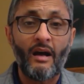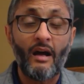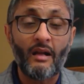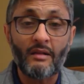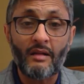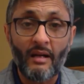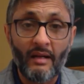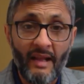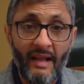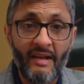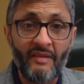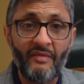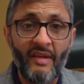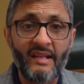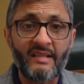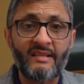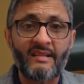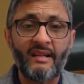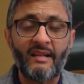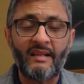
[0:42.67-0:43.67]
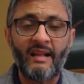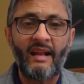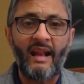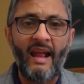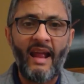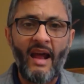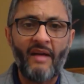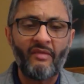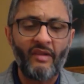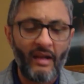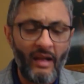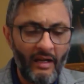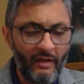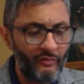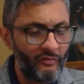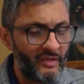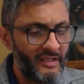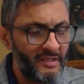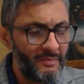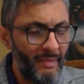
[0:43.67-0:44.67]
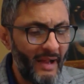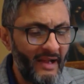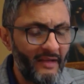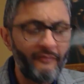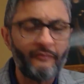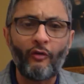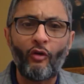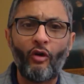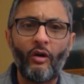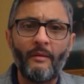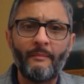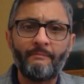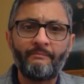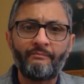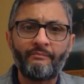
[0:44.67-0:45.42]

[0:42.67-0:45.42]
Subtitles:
another investor that I have a lot of respect for.